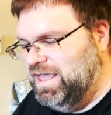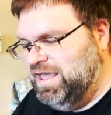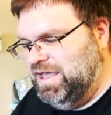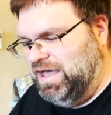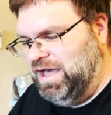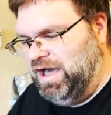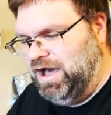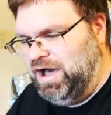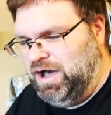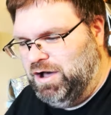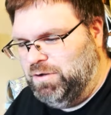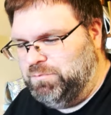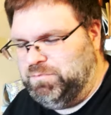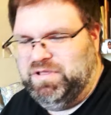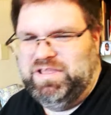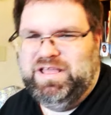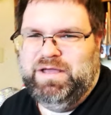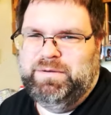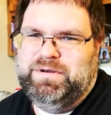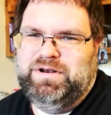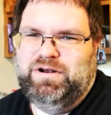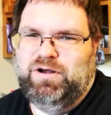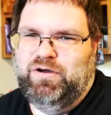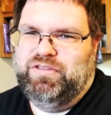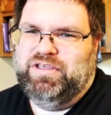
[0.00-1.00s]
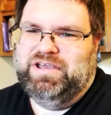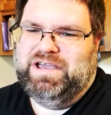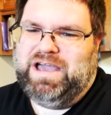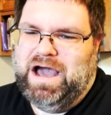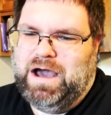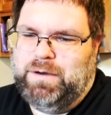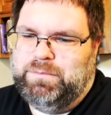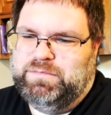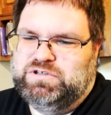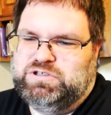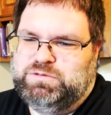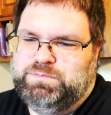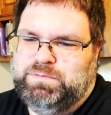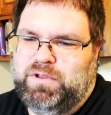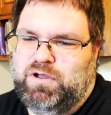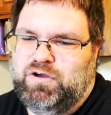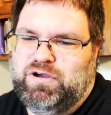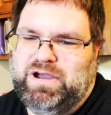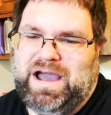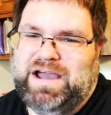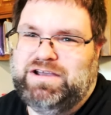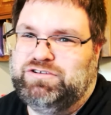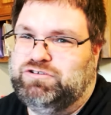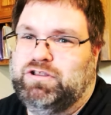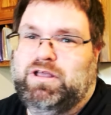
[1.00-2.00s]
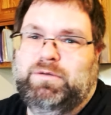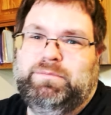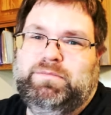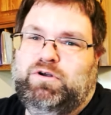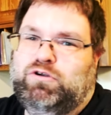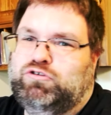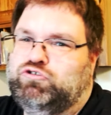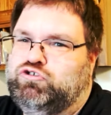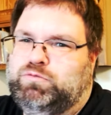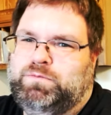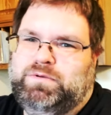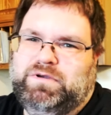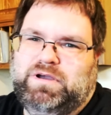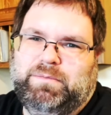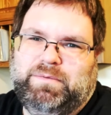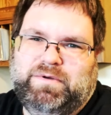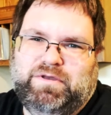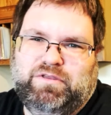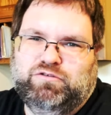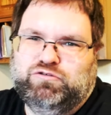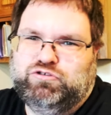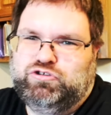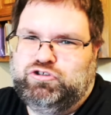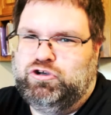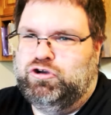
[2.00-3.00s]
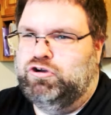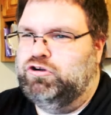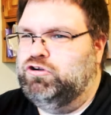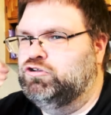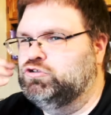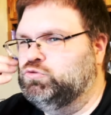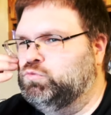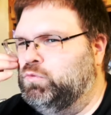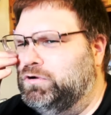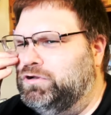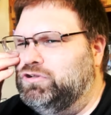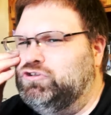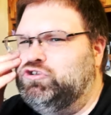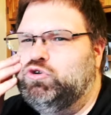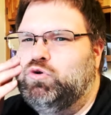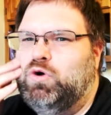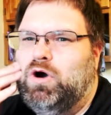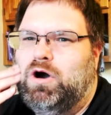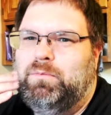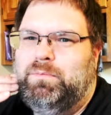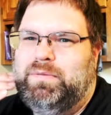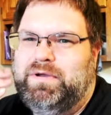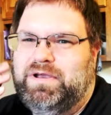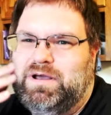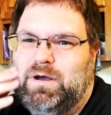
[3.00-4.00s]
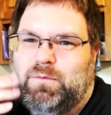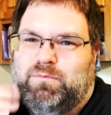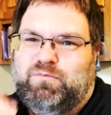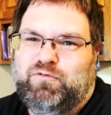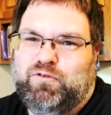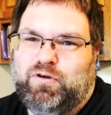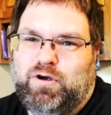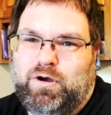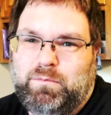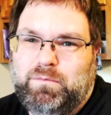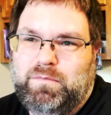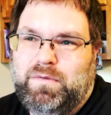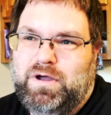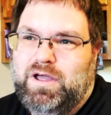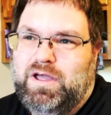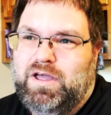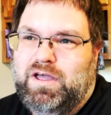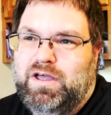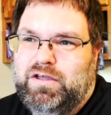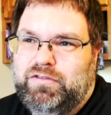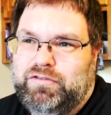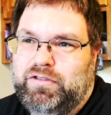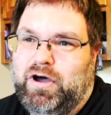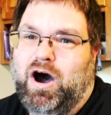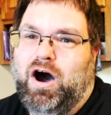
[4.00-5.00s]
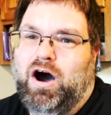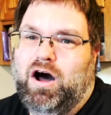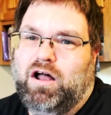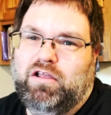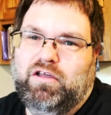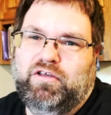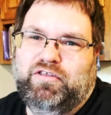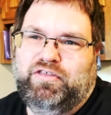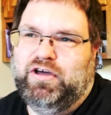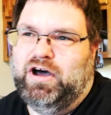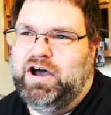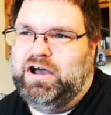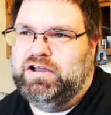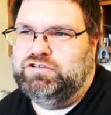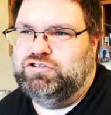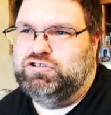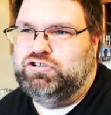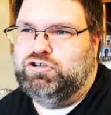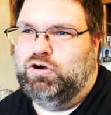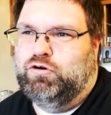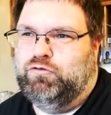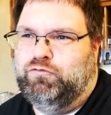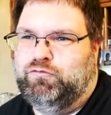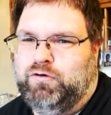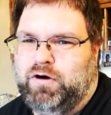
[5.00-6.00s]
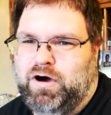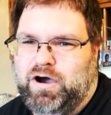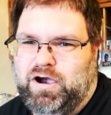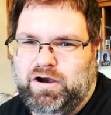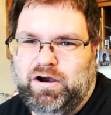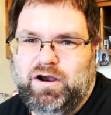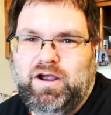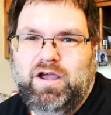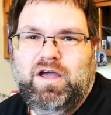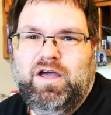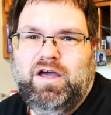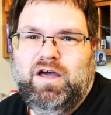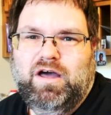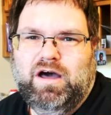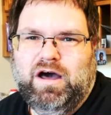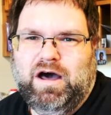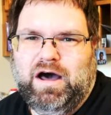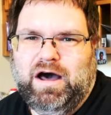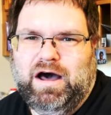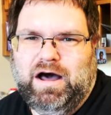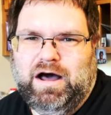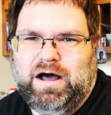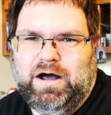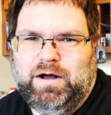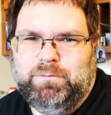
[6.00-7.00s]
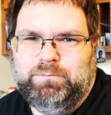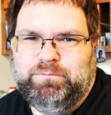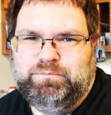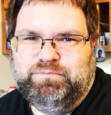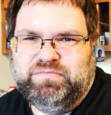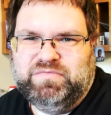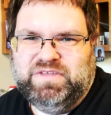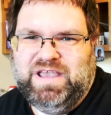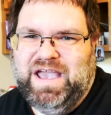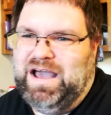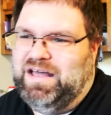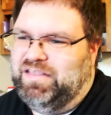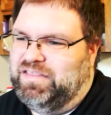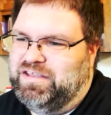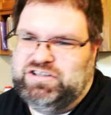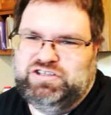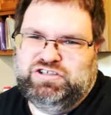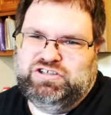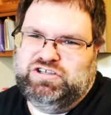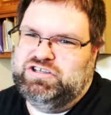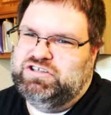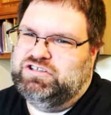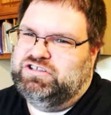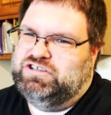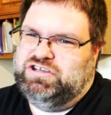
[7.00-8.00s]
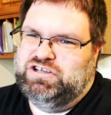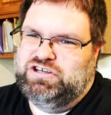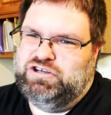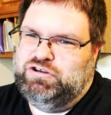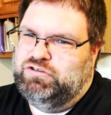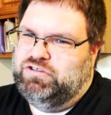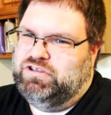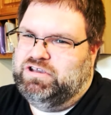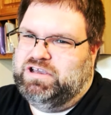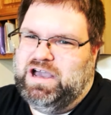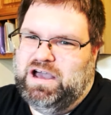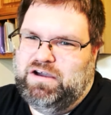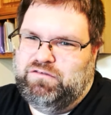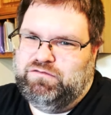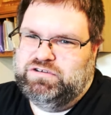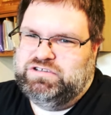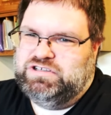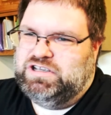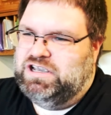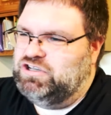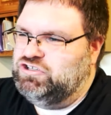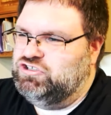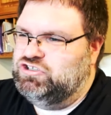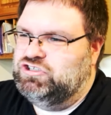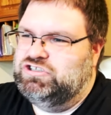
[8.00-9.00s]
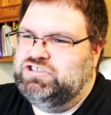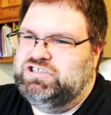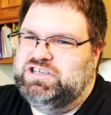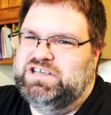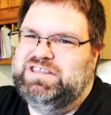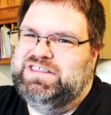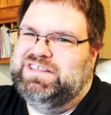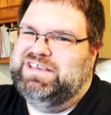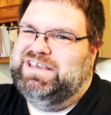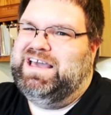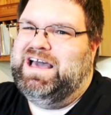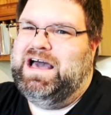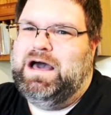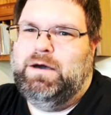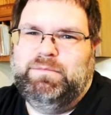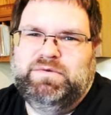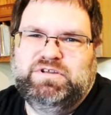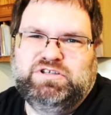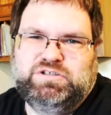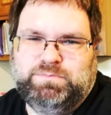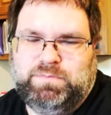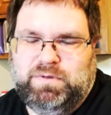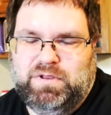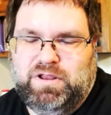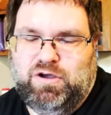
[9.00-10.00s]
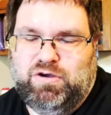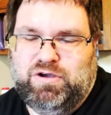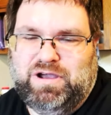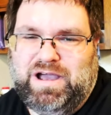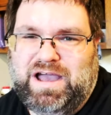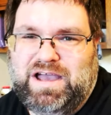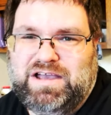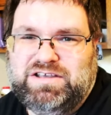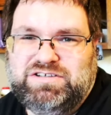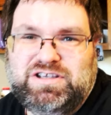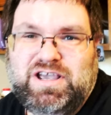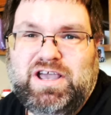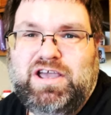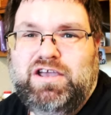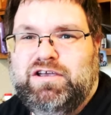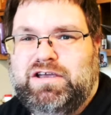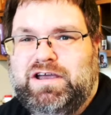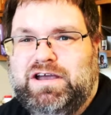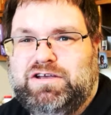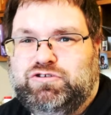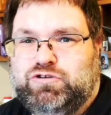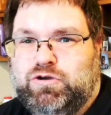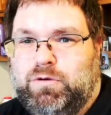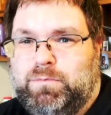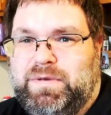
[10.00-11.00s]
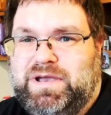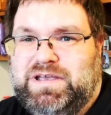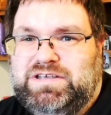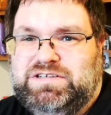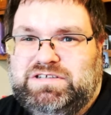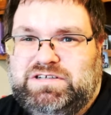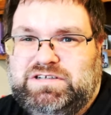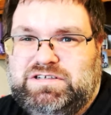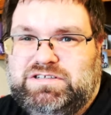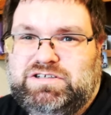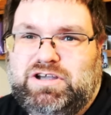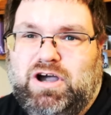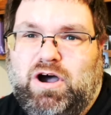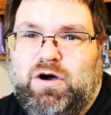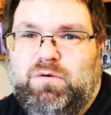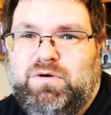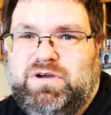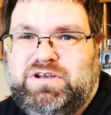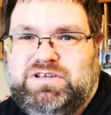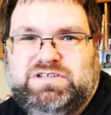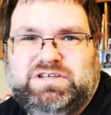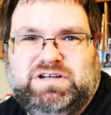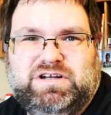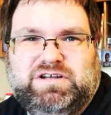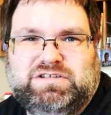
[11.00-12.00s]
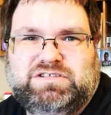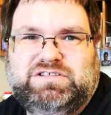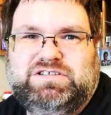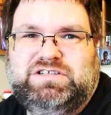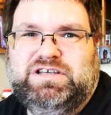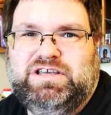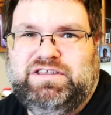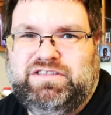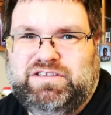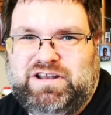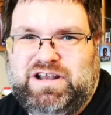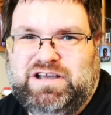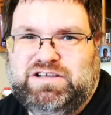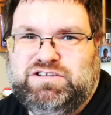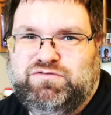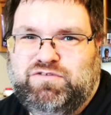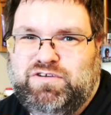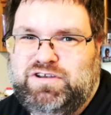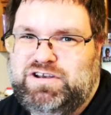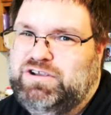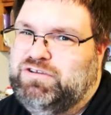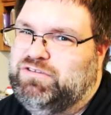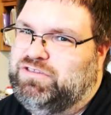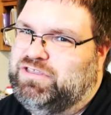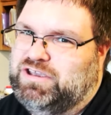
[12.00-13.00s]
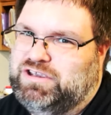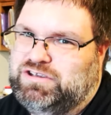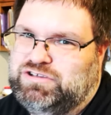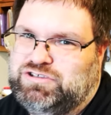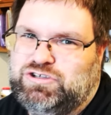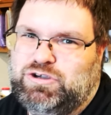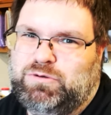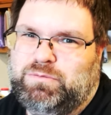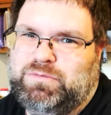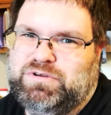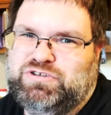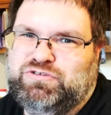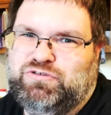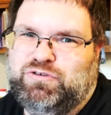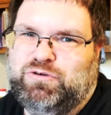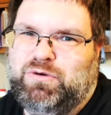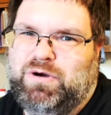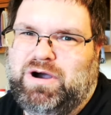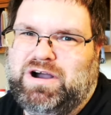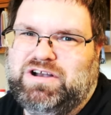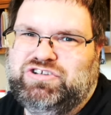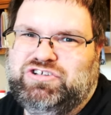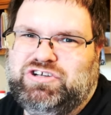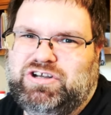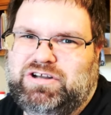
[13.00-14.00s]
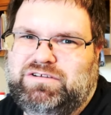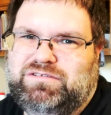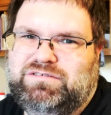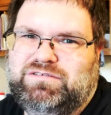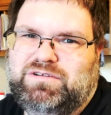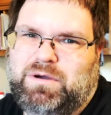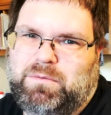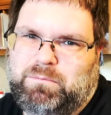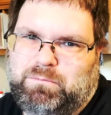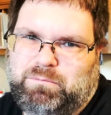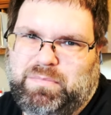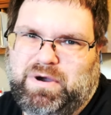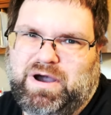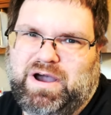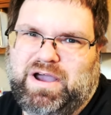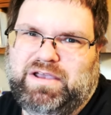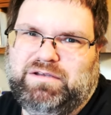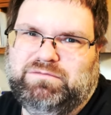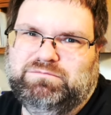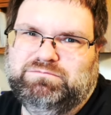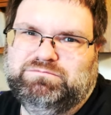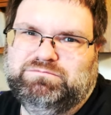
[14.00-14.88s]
But let me know in the comments below, guys. Or let me know, did you pick up any of those turtles? What did you all pick up from the HAULATHON so far? Yeah, let's continue the conversations in the comments below, guys. You guys are amazing as always, and I'll see you in the next video. Thank you so much for watching. Bye.